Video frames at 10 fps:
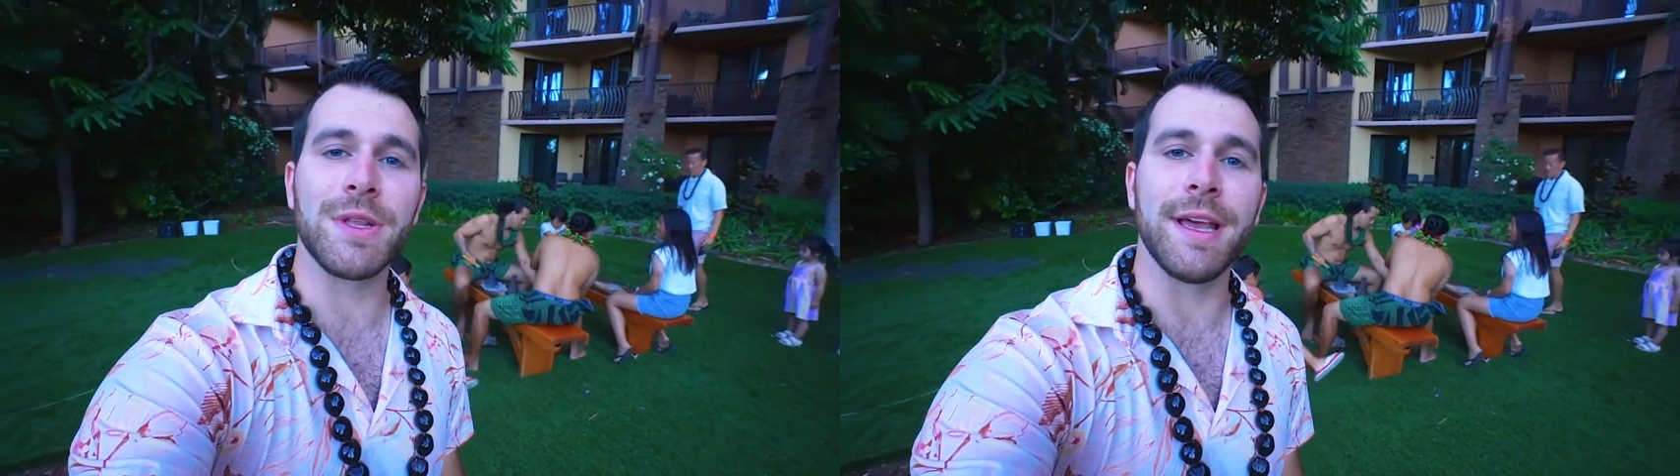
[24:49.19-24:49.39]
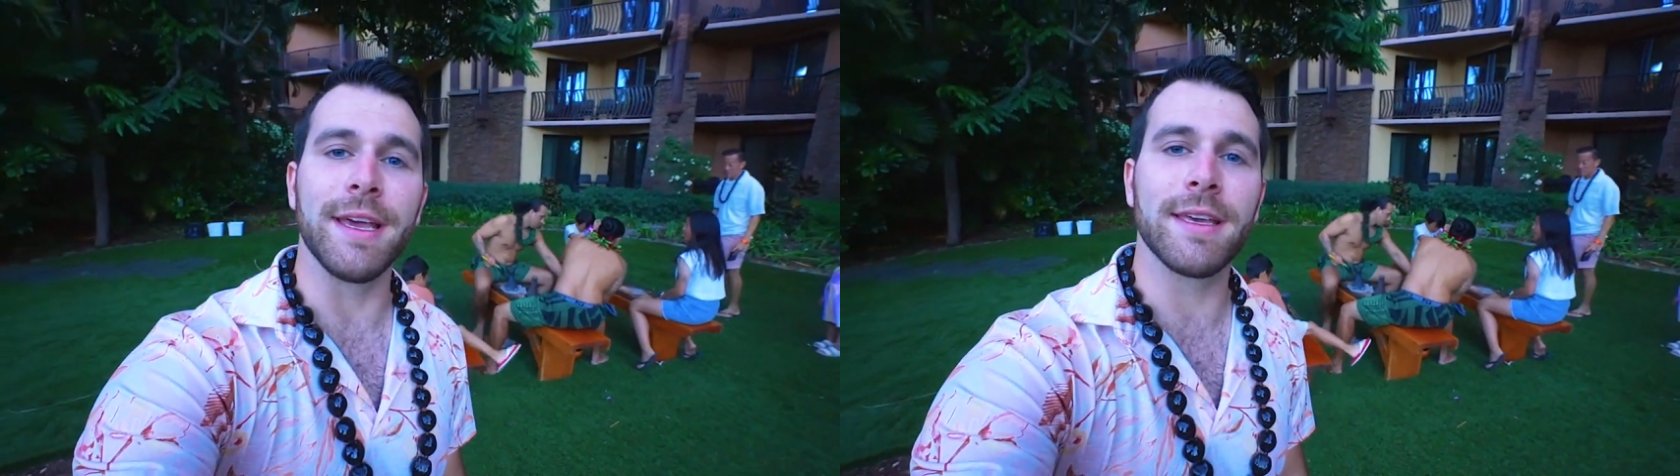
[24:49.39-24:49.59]

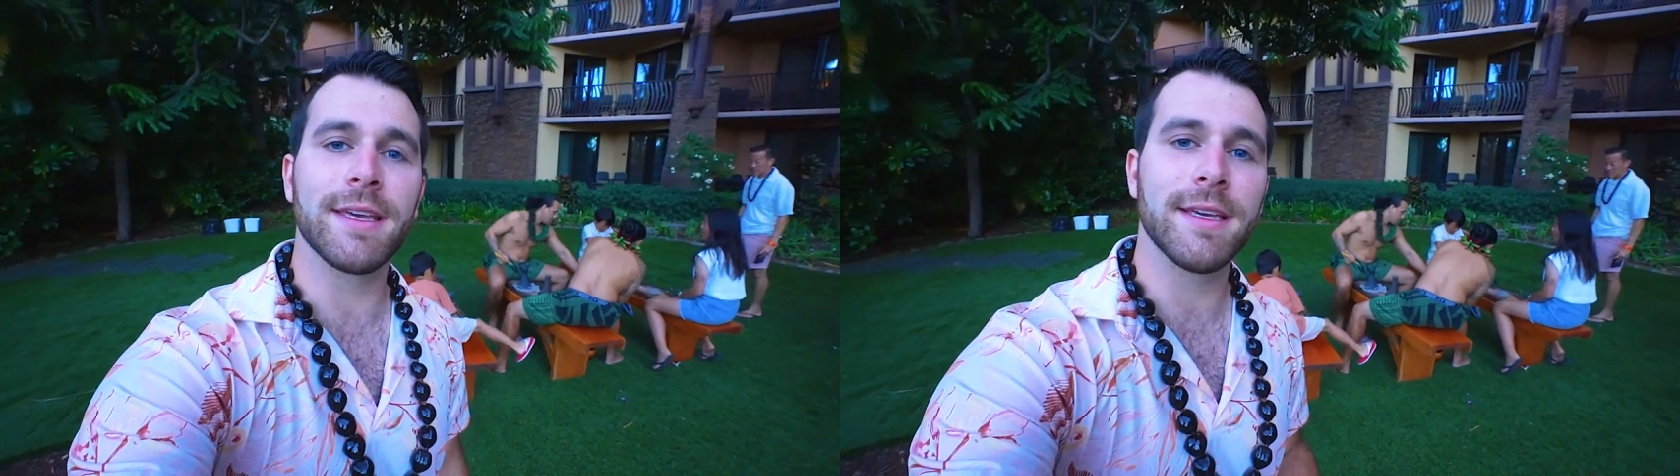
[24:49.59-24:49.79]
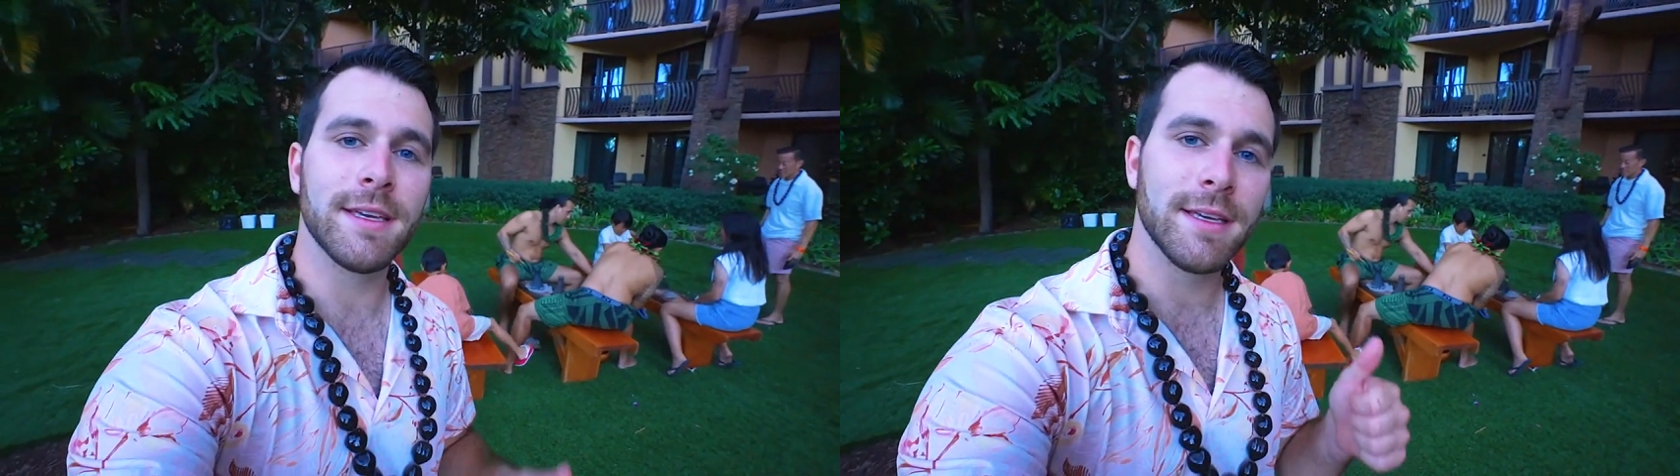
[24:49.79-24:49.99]

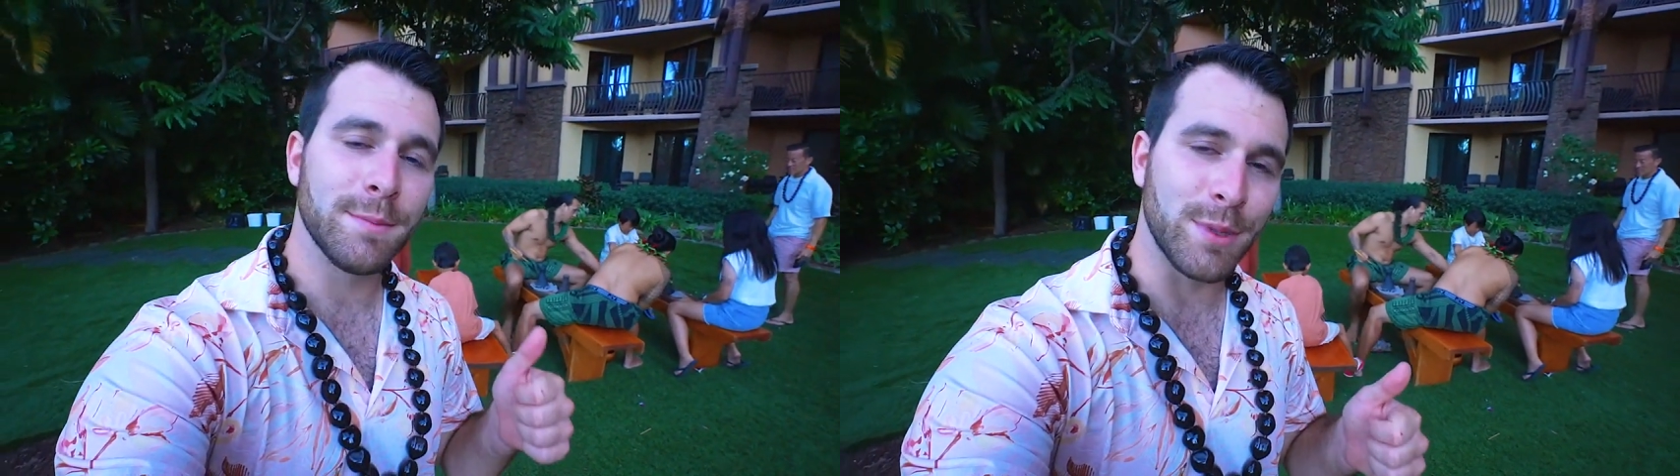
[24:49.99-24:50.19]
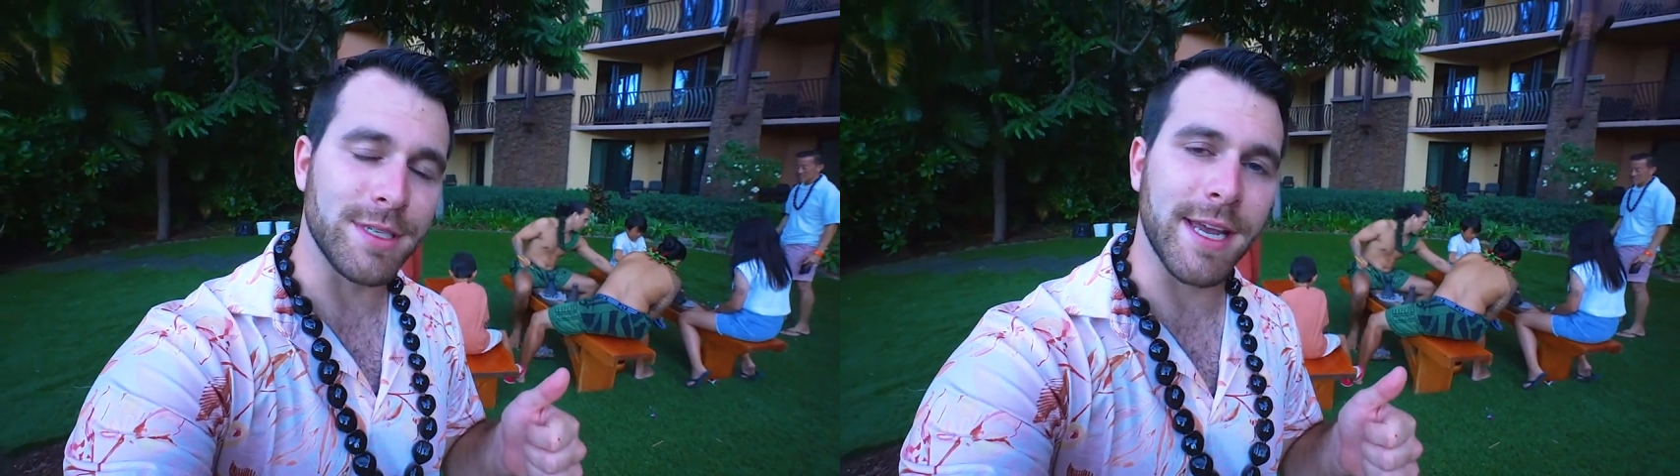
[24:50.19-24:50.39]
like
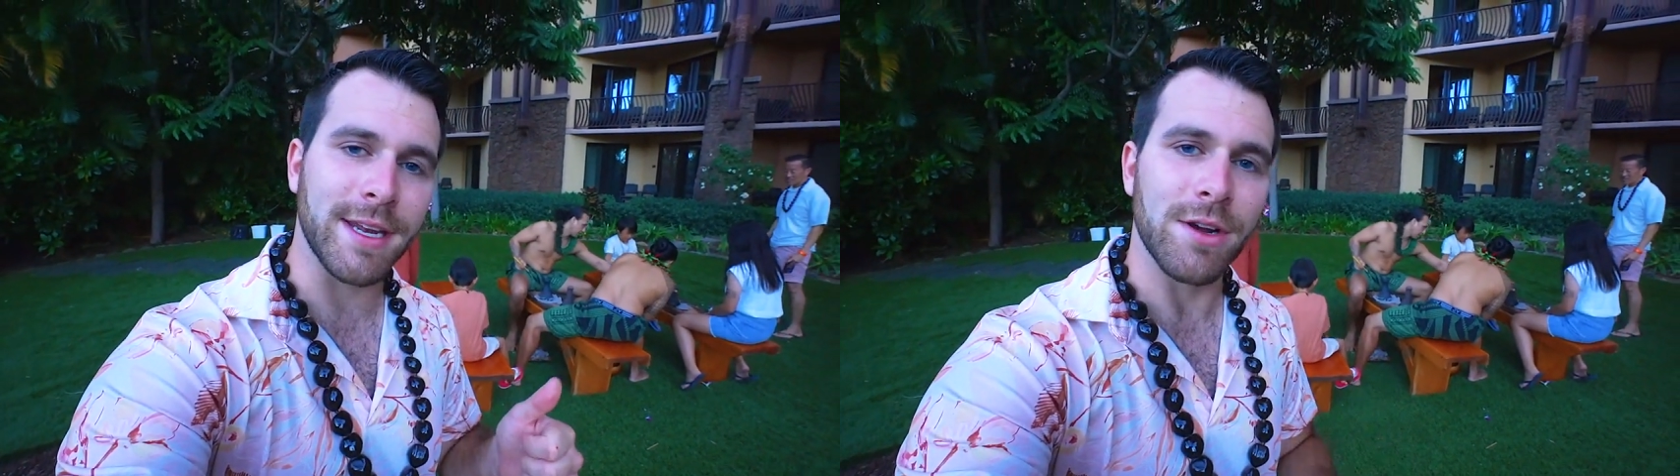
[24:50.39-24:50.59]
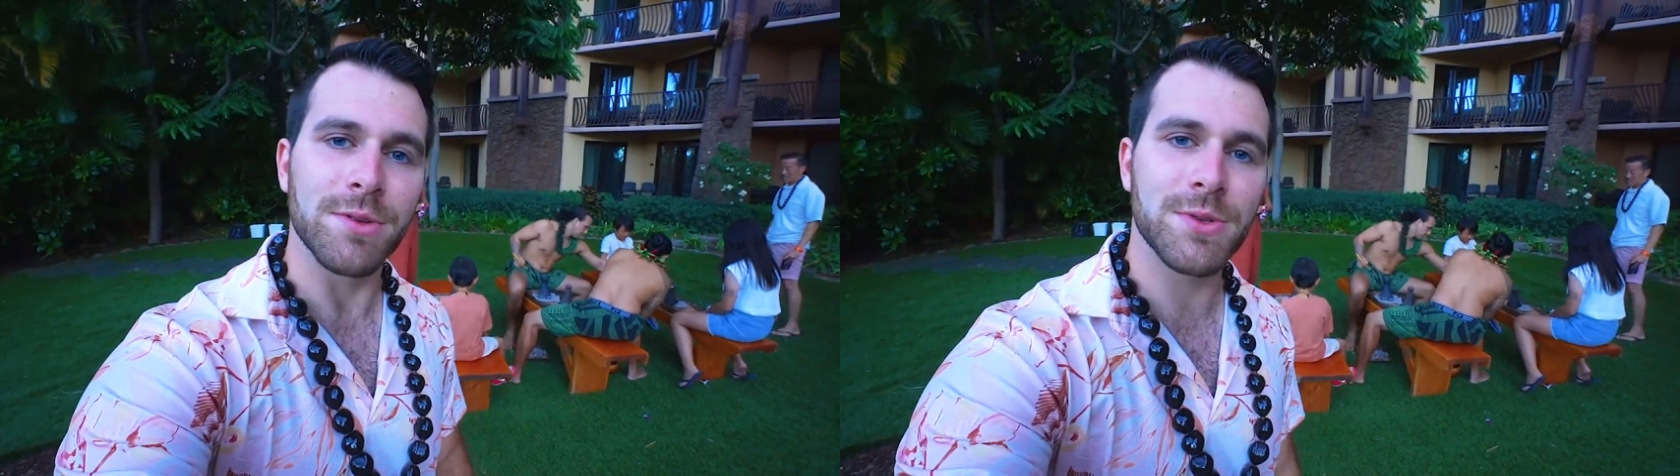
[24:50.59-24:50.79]

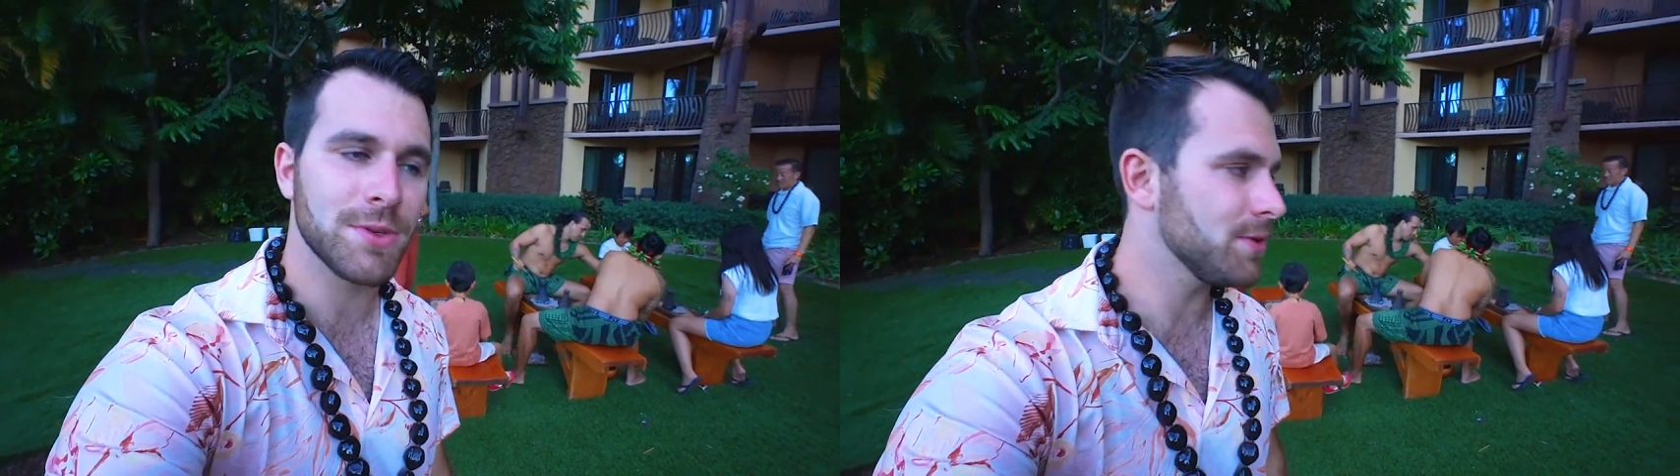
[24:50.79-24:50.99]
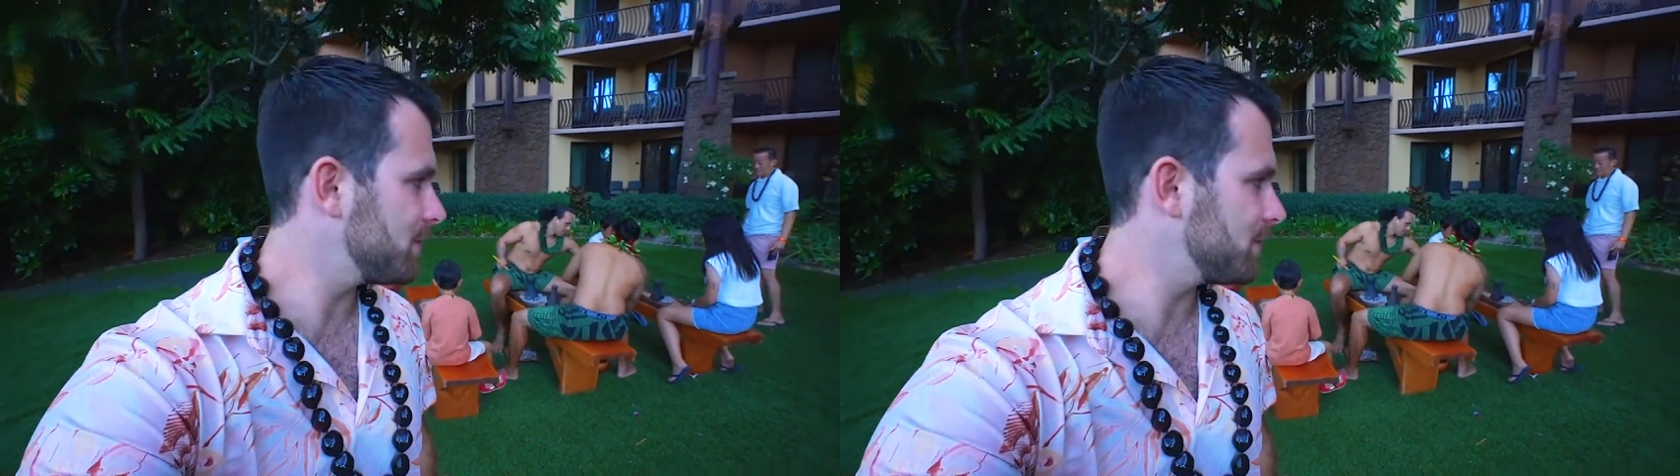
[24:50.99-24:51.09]
potatoes.